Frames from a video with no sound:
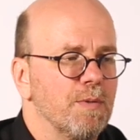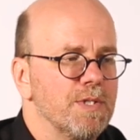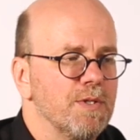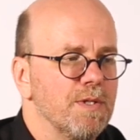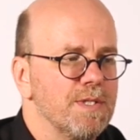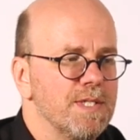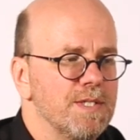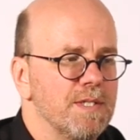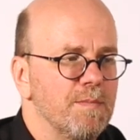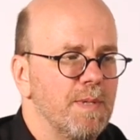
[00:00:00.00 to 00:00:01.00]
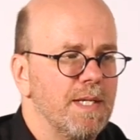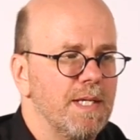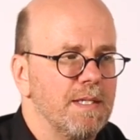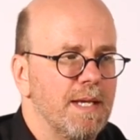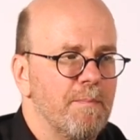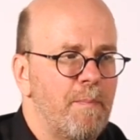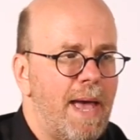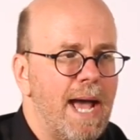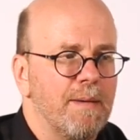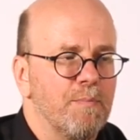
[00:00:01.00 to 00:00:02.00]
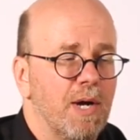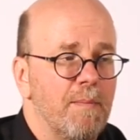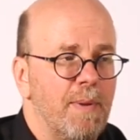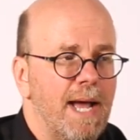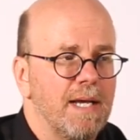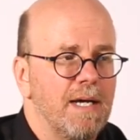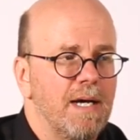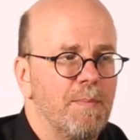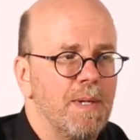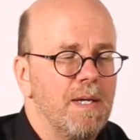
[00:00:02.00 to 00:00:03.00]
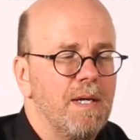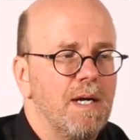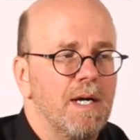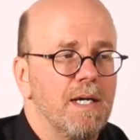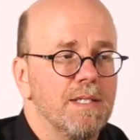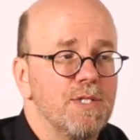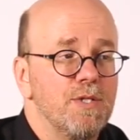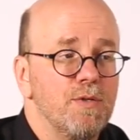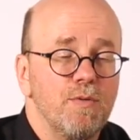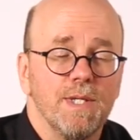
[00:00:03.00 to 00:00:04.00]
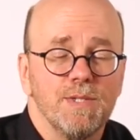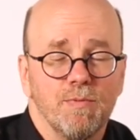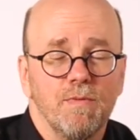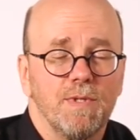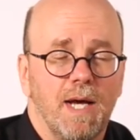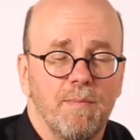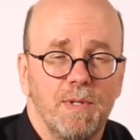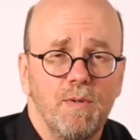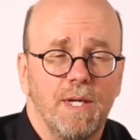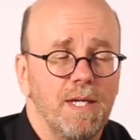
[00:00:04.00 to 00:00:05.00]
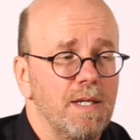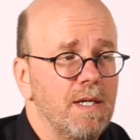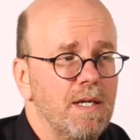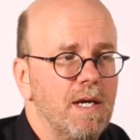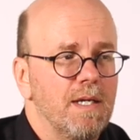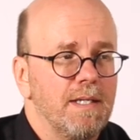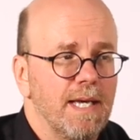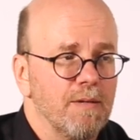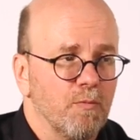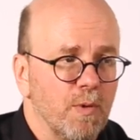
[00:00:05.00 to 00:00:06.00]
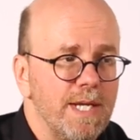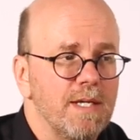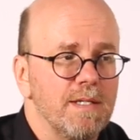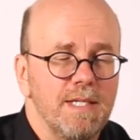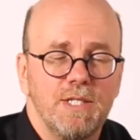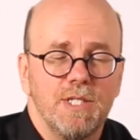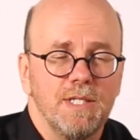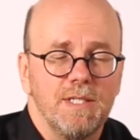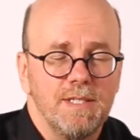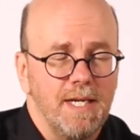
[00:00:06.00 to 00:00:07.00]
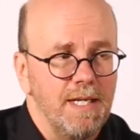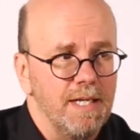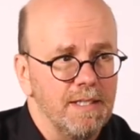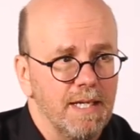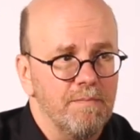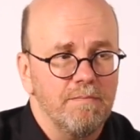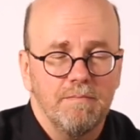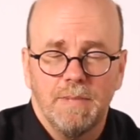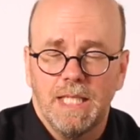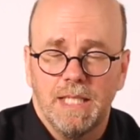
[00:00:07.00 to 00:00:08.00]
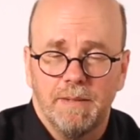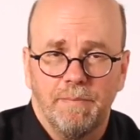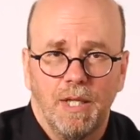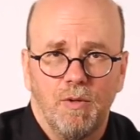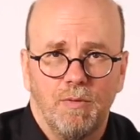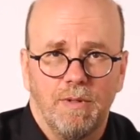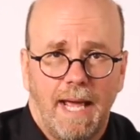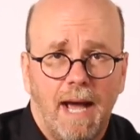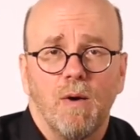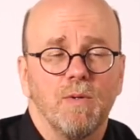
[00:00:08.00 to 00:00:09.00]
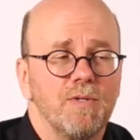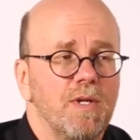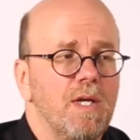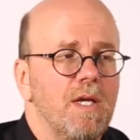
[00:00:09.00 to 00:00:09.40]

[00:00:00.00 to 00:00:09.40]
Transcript: the return system and then get brought back up to this rooftop unit, get reconditioned, and then get blown out.